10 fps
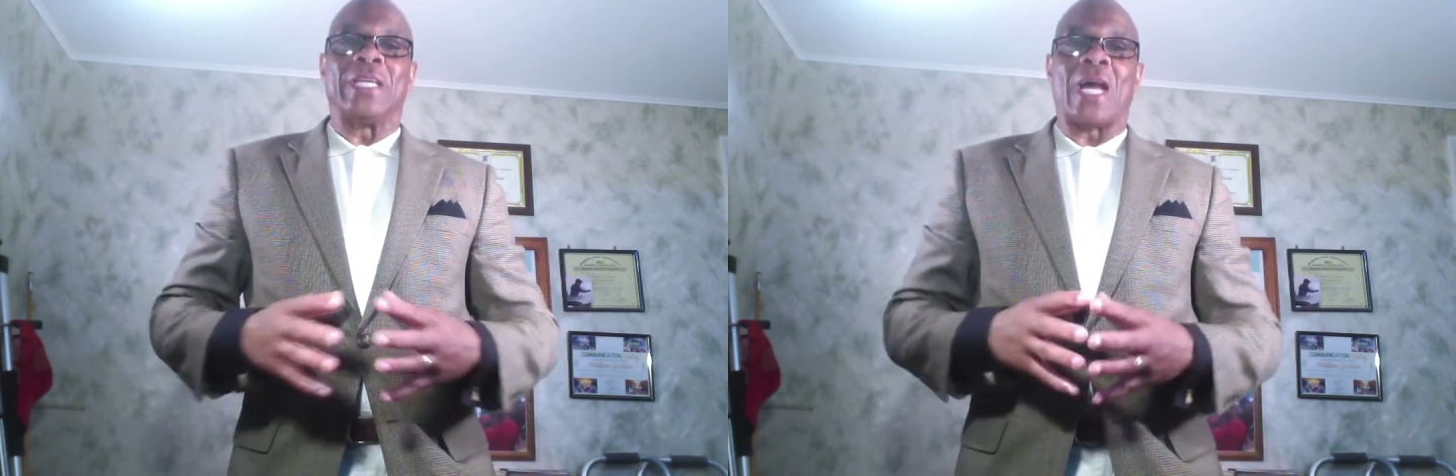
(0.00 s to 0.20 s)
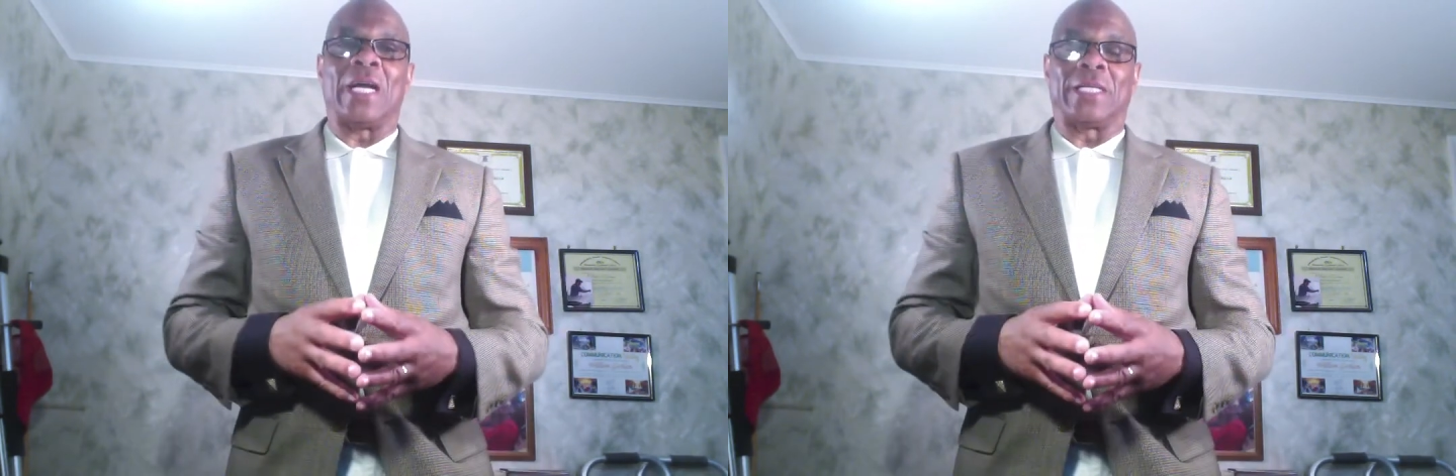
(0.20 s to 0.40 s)

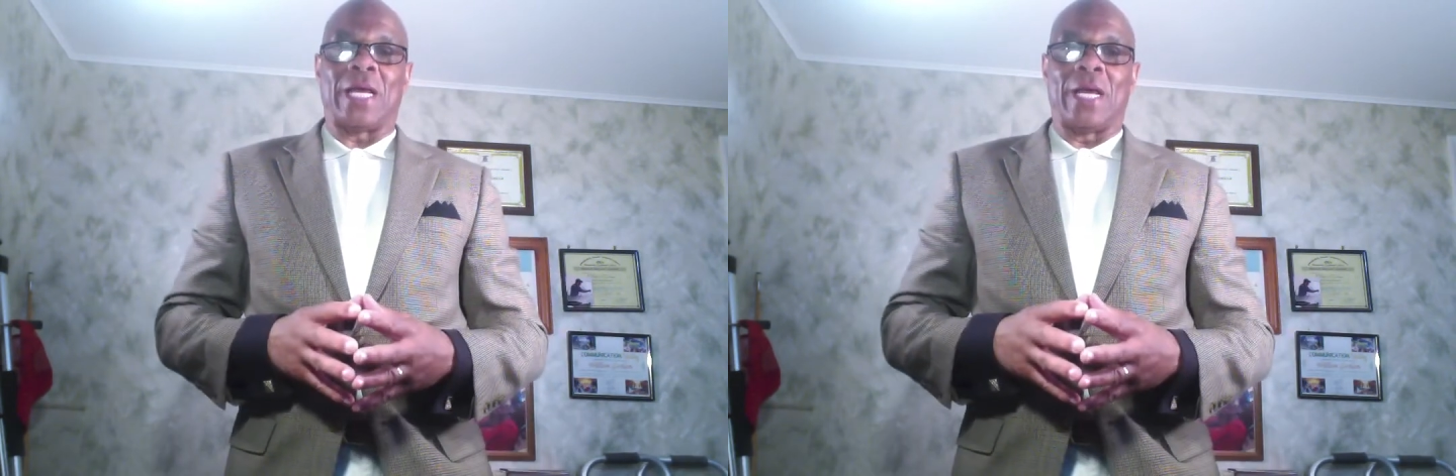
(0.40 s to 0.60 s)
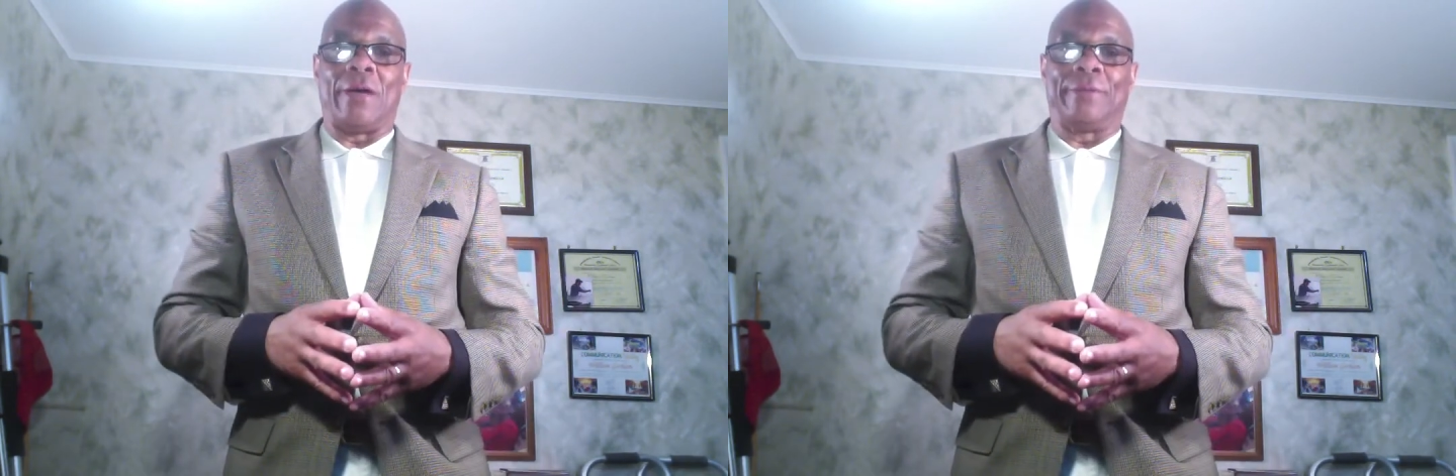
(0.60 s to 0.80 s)
knocked
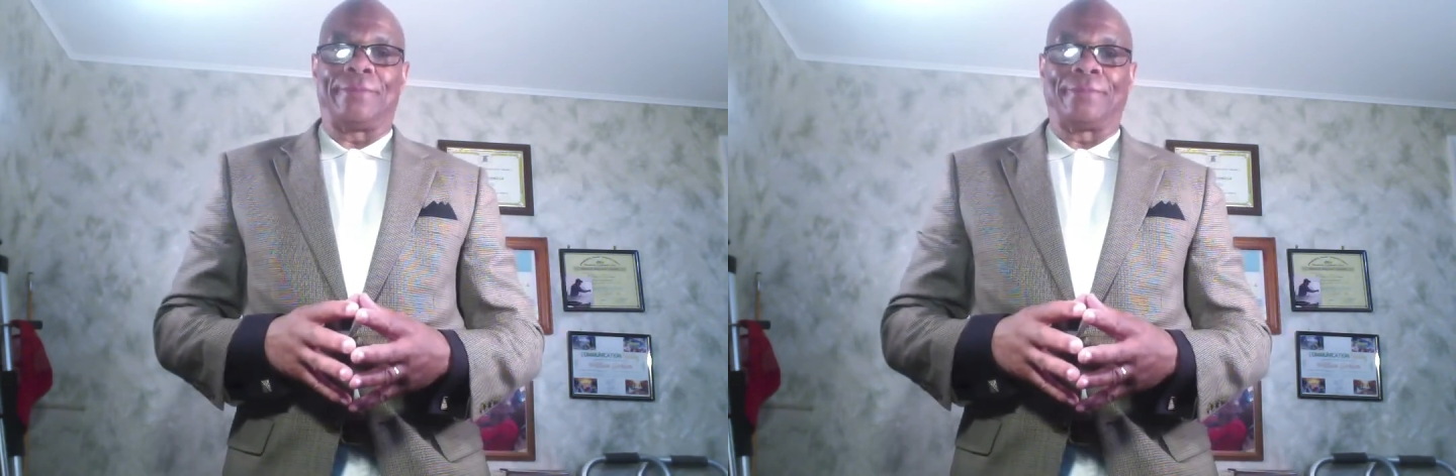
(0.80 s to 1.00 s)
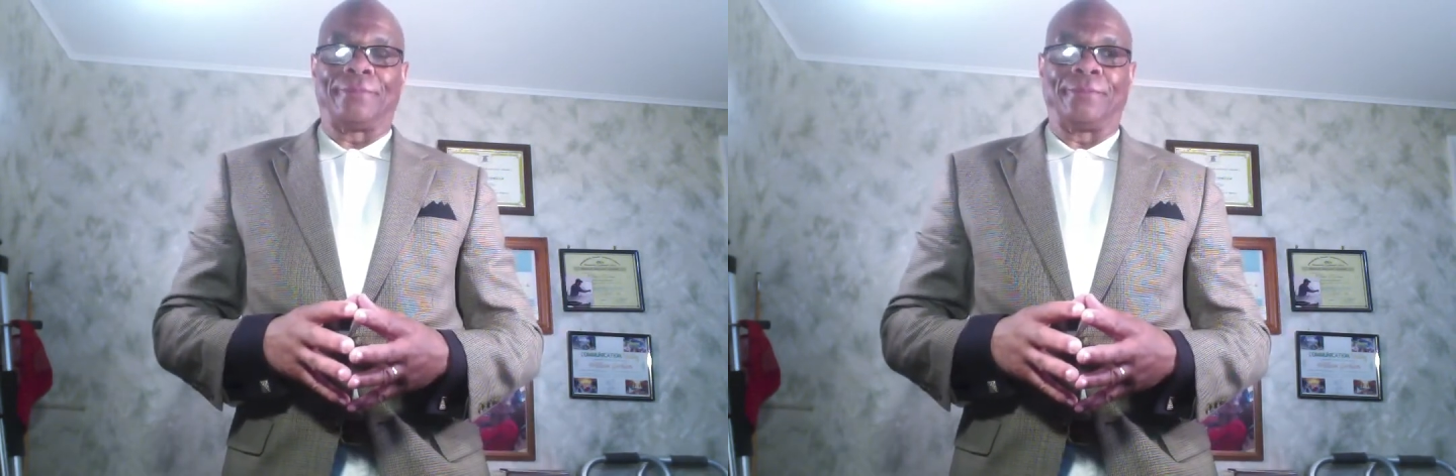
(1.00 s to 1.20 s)
down,
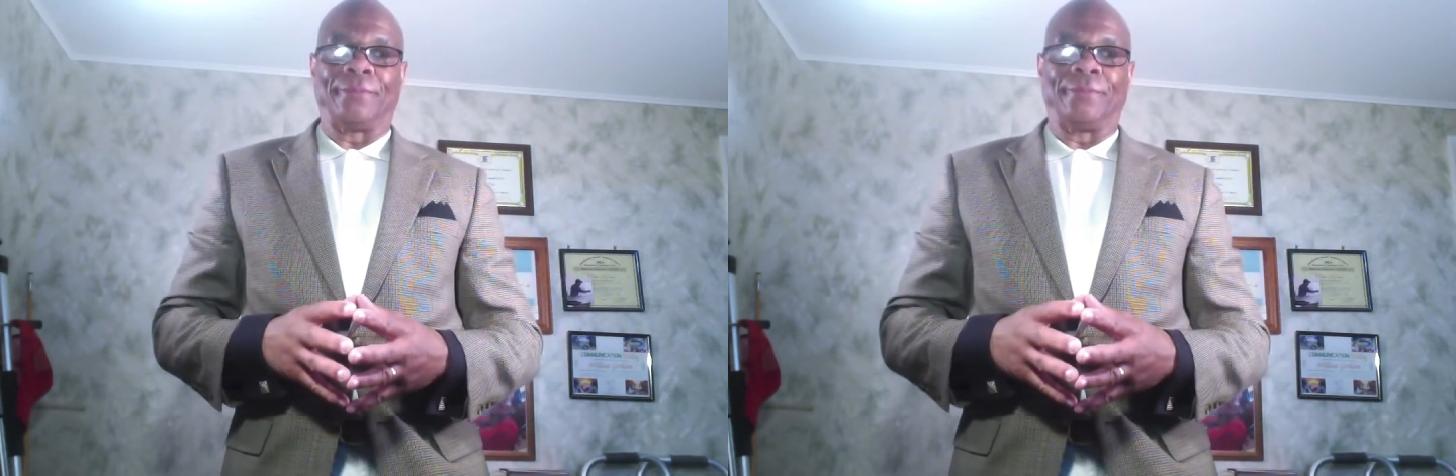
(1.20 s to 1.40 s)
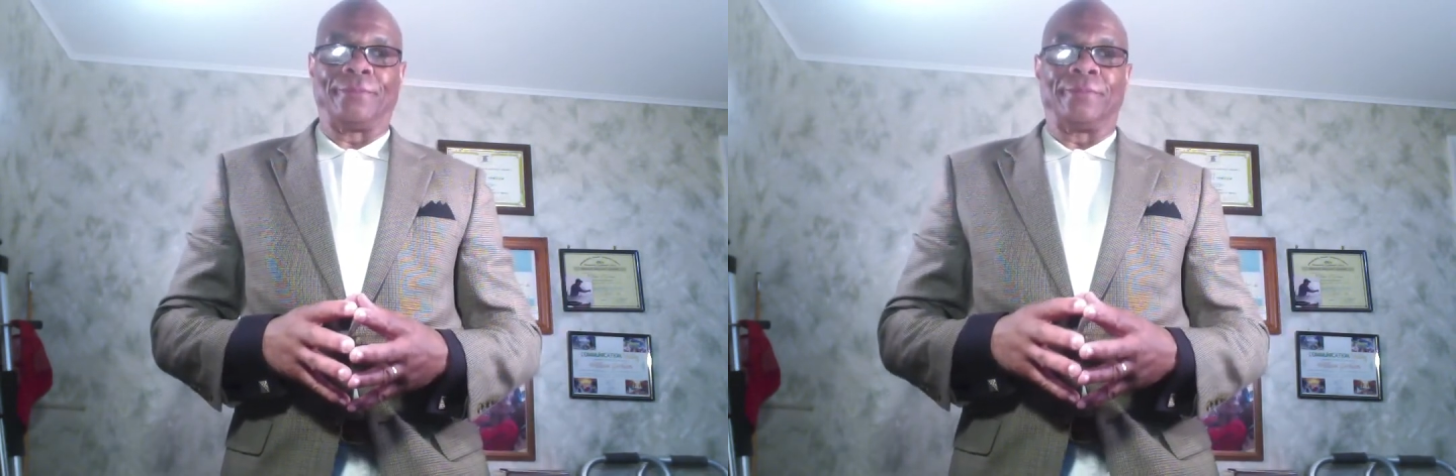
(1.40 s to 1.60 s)

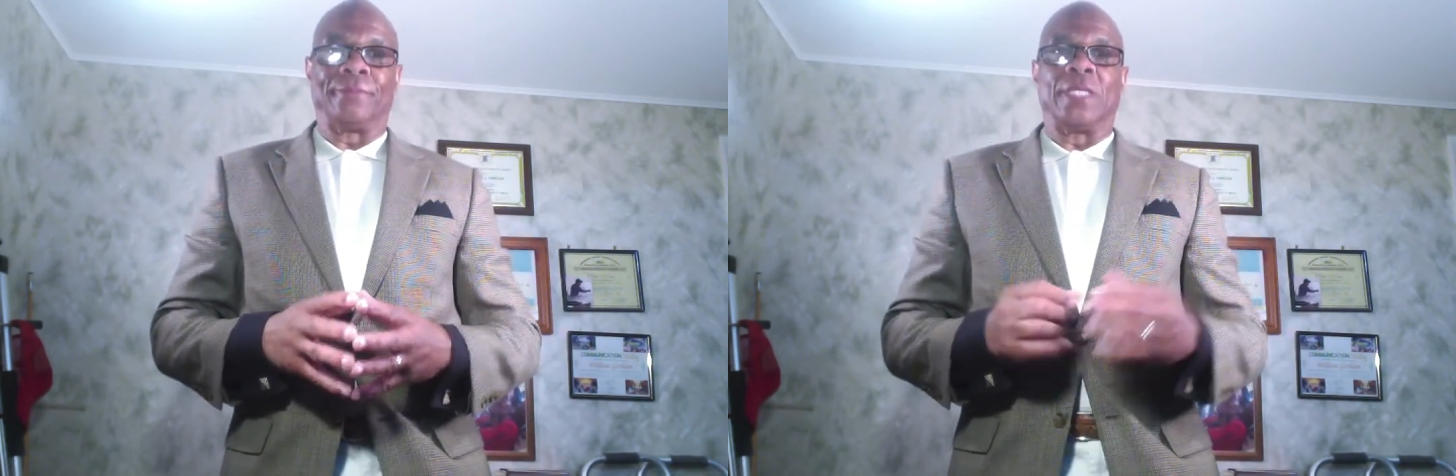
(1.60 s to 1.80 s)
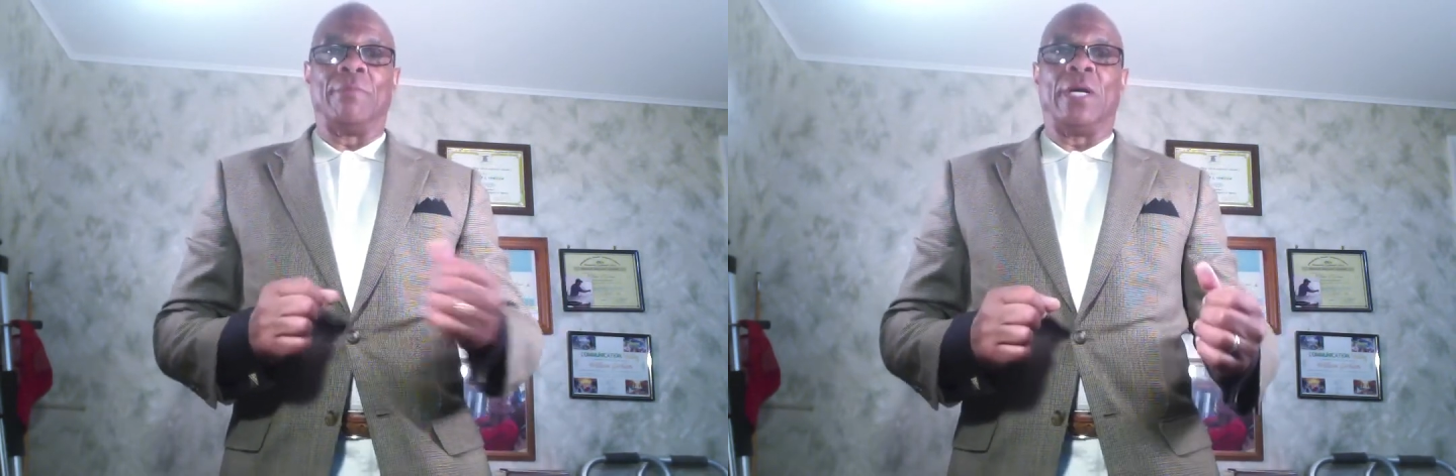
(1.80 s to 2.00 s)

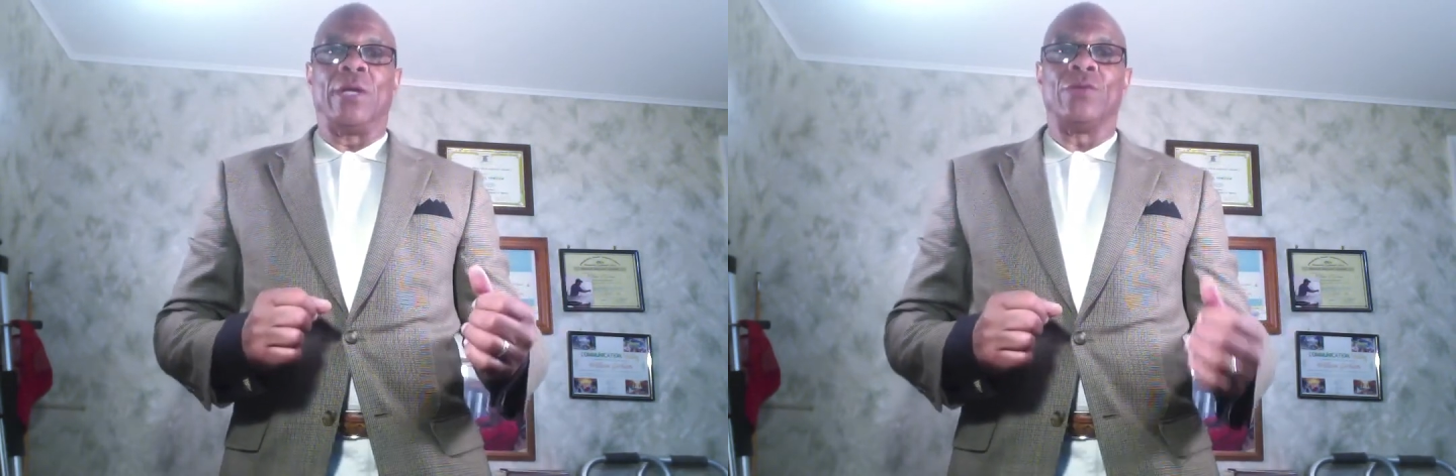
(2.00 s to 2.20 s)
but